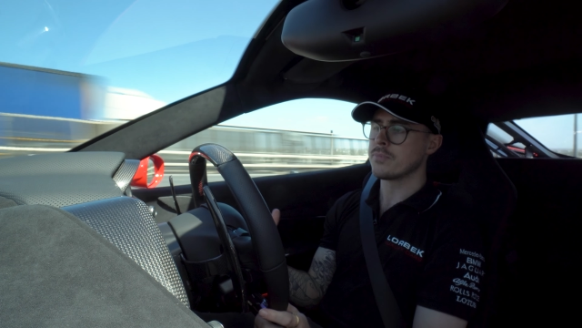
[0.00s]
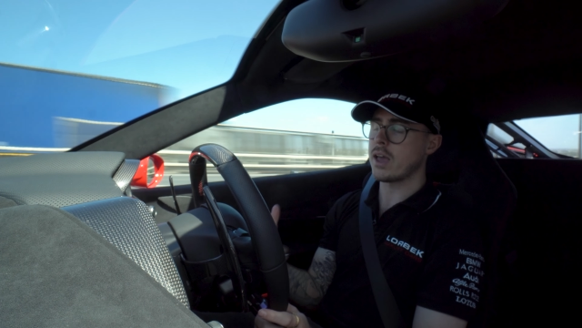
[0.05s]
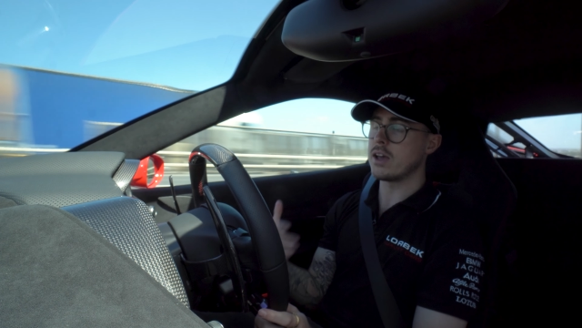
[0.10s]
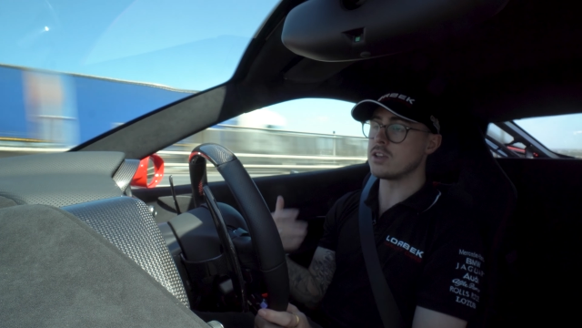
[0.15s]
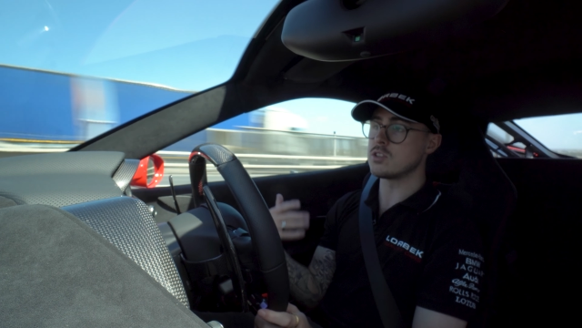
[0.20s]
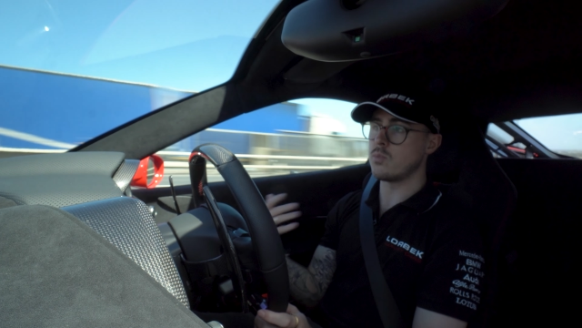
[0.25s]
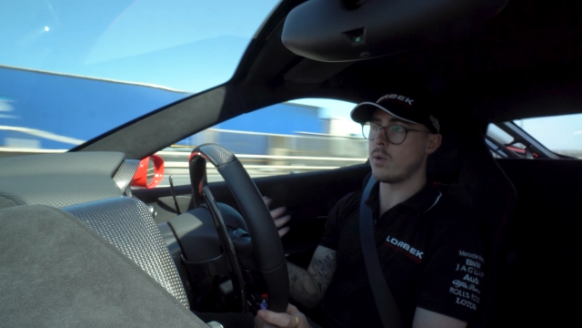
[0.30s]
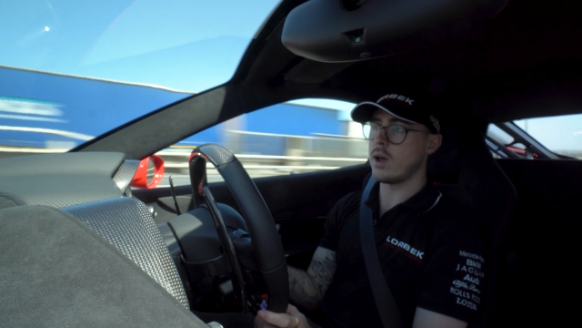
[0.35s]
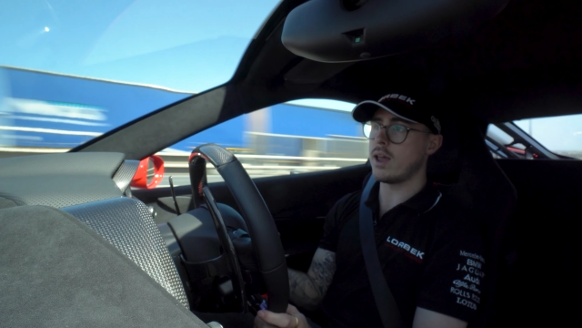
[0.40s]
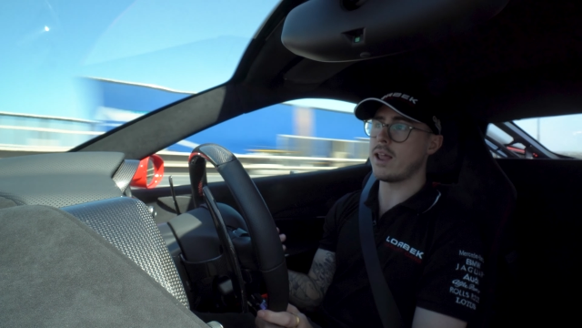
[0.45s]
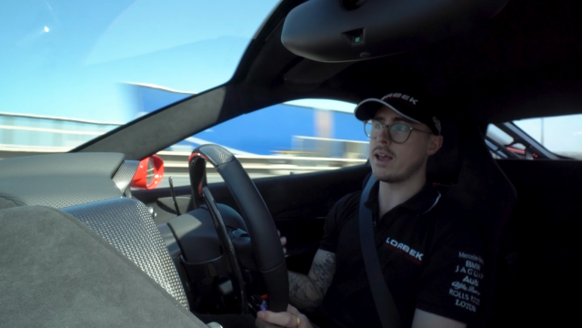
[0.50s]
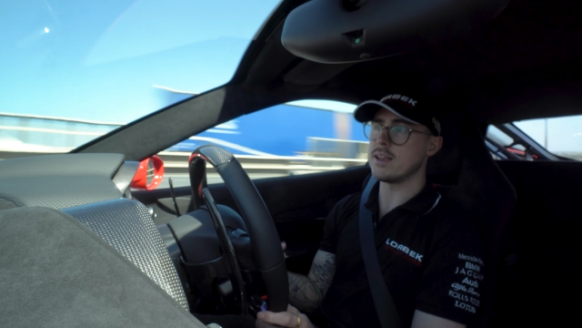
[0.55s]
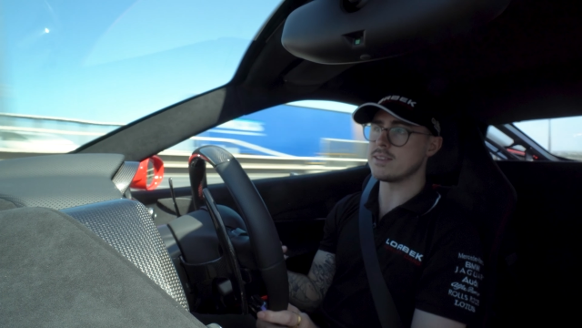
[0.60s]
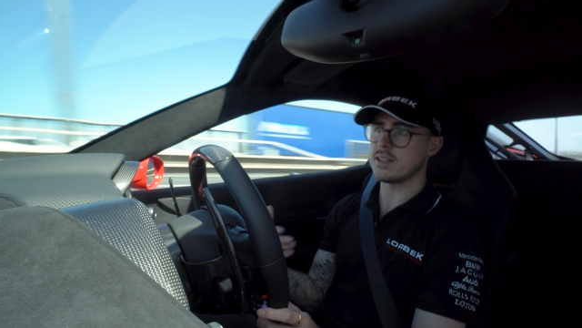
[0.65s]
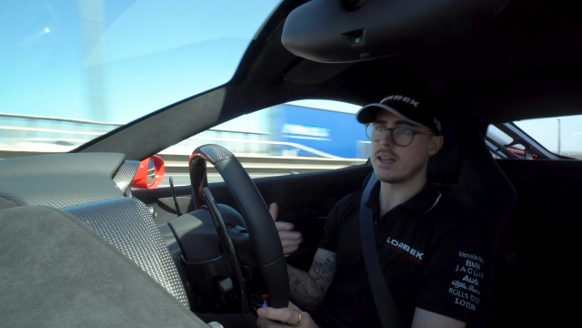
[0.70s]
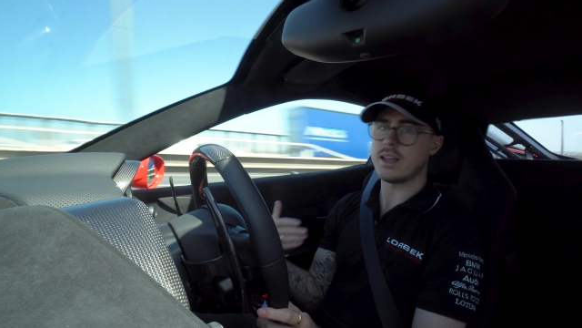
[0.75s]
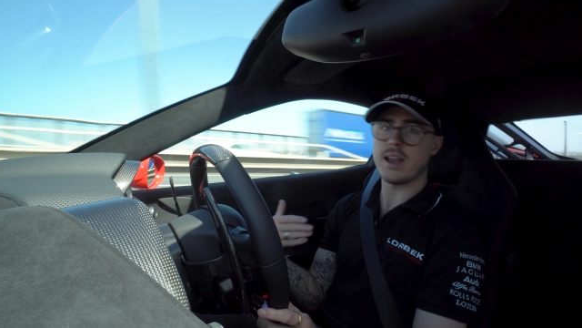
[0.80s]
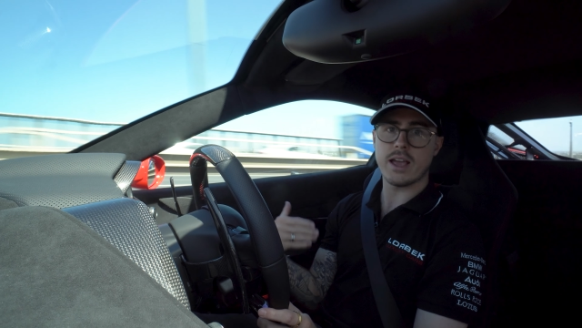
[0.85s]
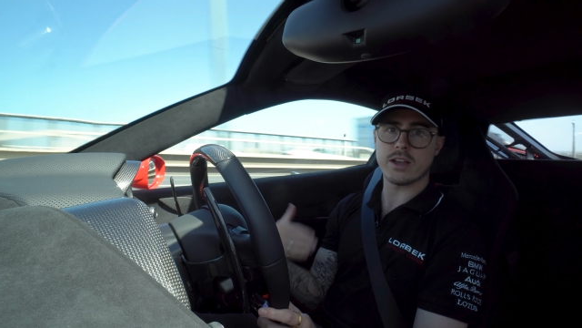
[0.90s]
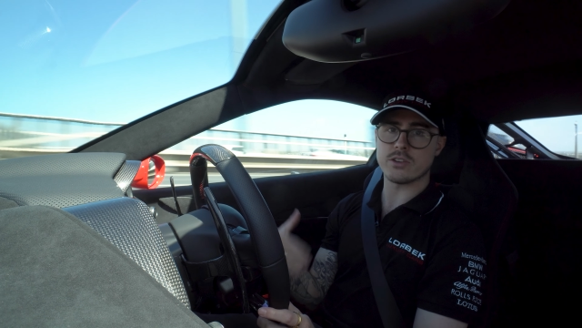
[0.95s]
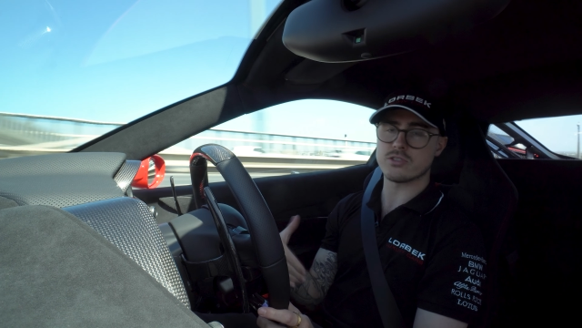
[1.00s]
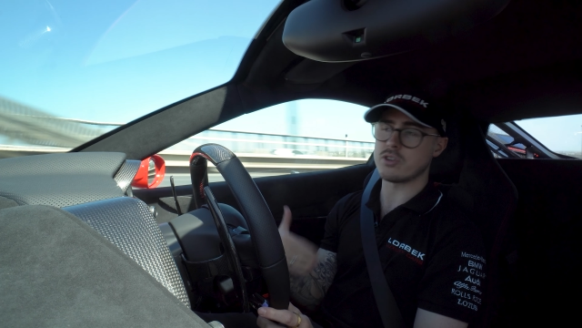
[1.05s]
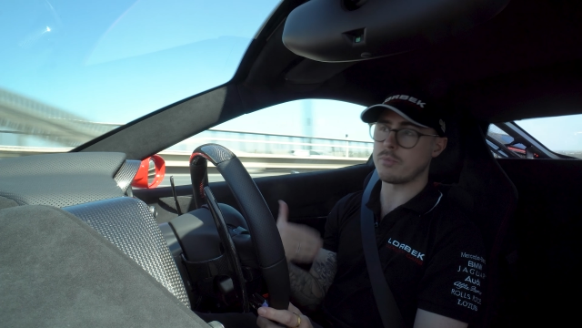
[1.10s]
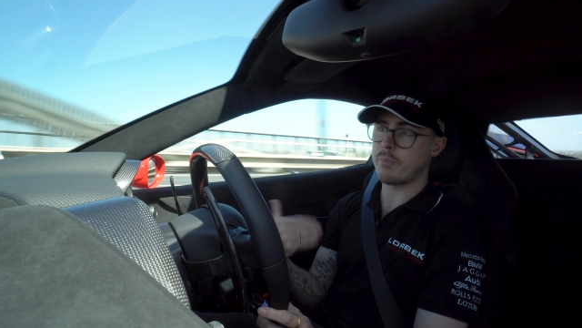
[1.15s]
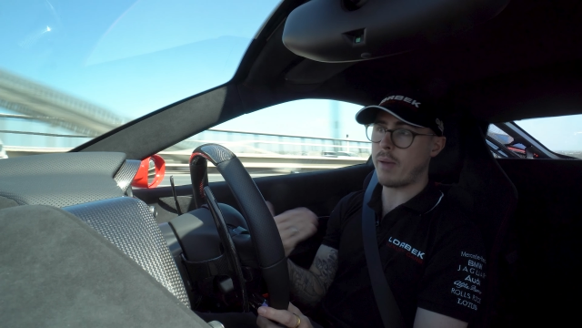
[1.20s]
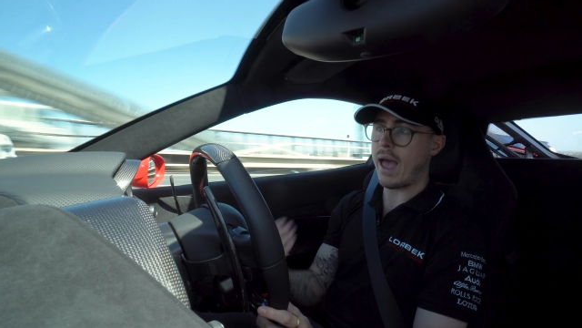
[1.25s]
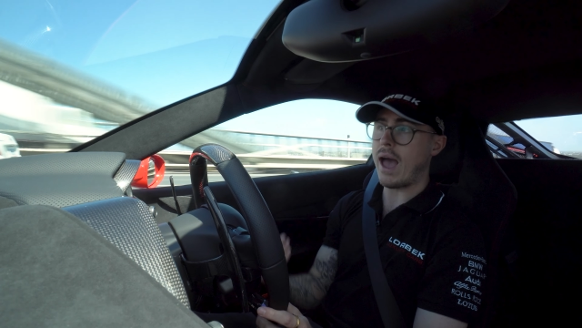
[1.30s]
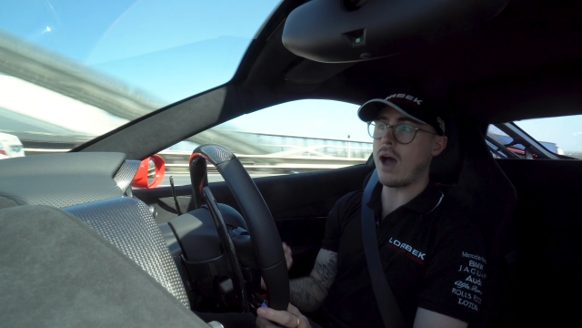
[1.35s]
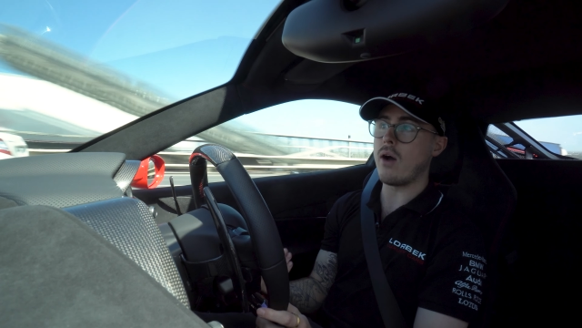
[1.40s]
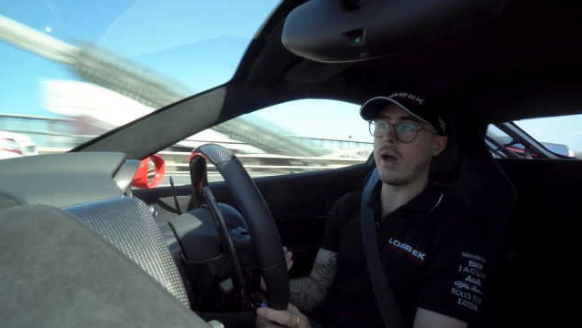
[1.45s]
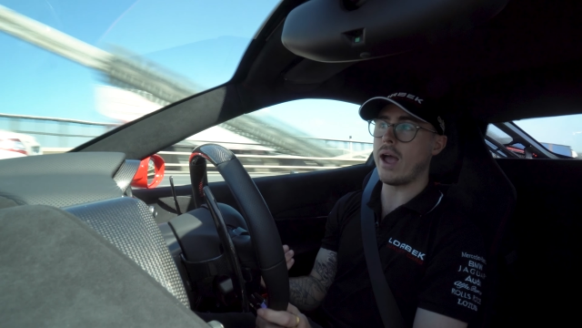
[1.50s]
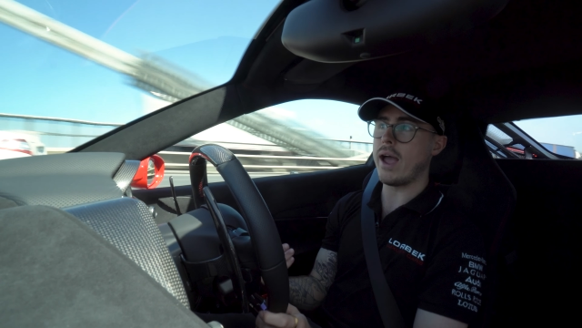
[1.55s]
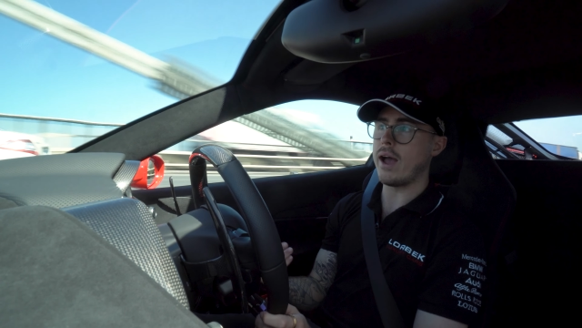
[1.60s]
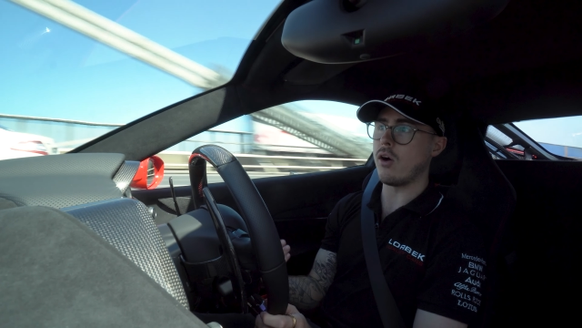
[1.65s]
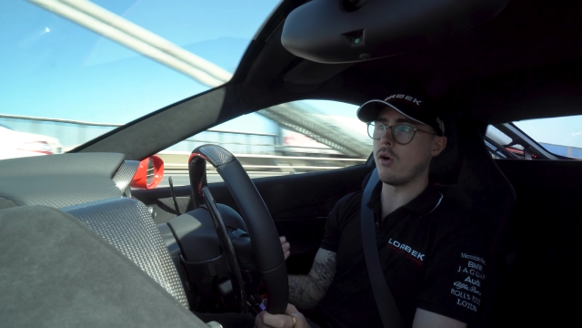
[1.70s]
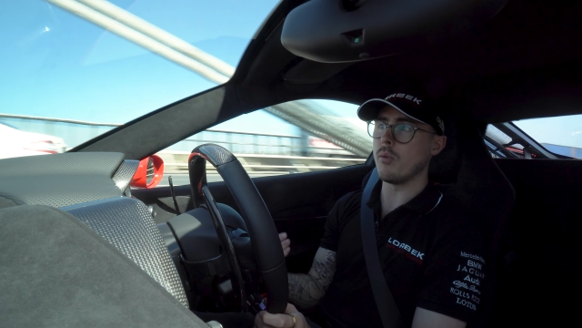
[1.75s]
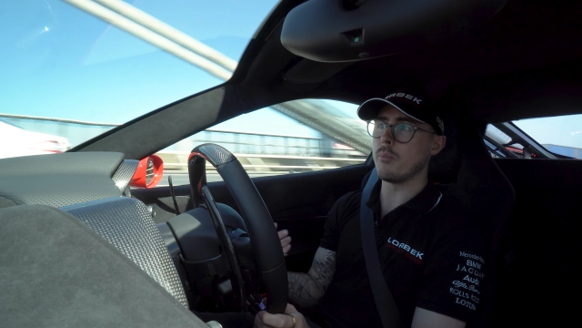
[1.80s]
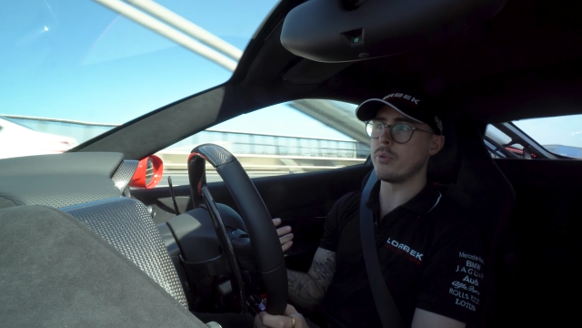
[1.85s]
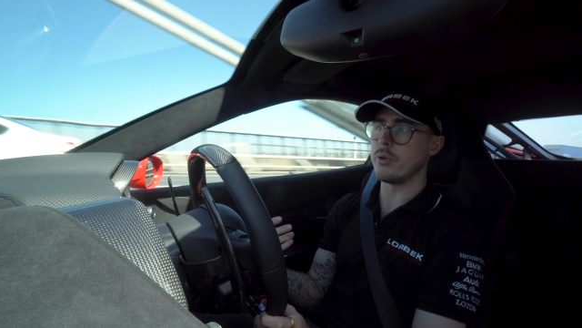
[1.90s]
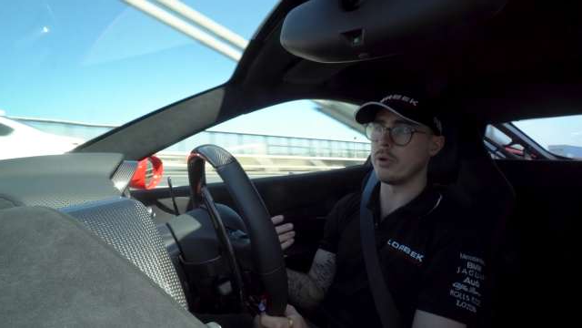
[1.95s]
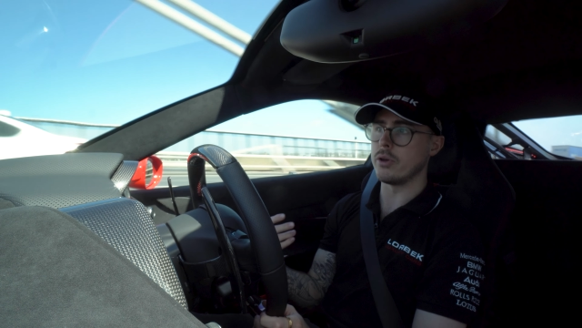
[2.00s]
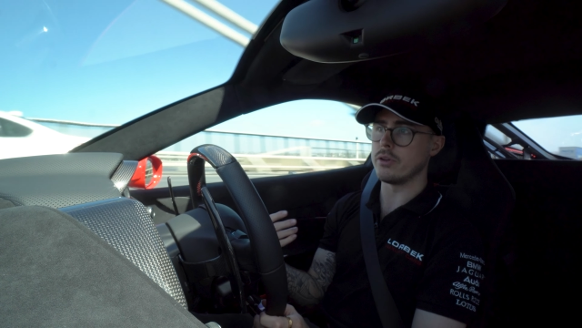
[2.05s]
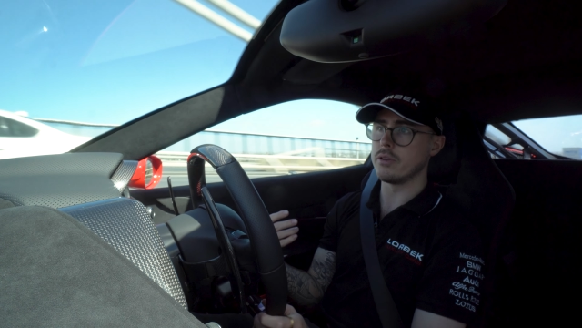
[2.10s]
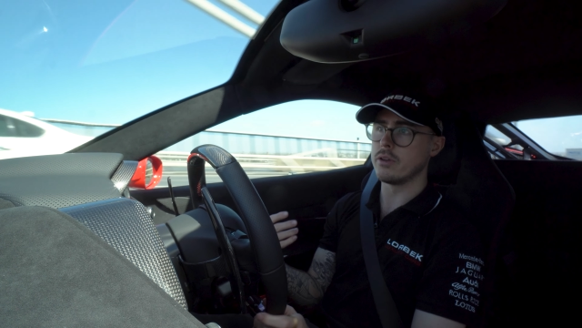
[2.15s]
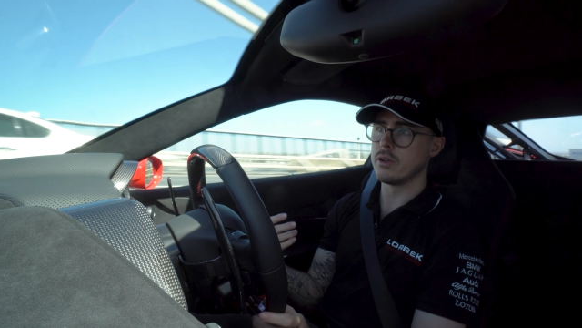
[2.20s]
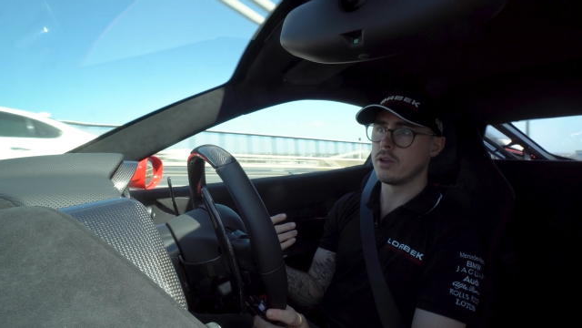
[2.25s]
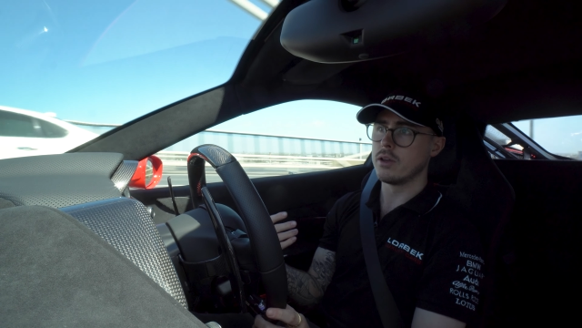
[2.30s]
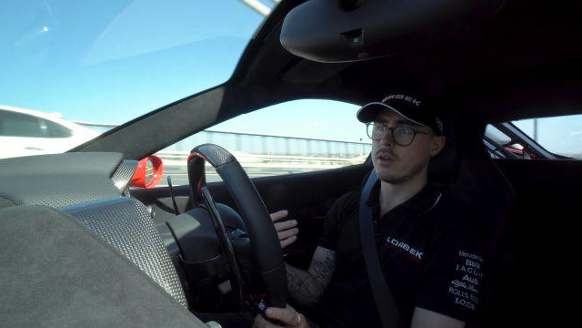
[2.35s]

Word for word: as well as that extra power output,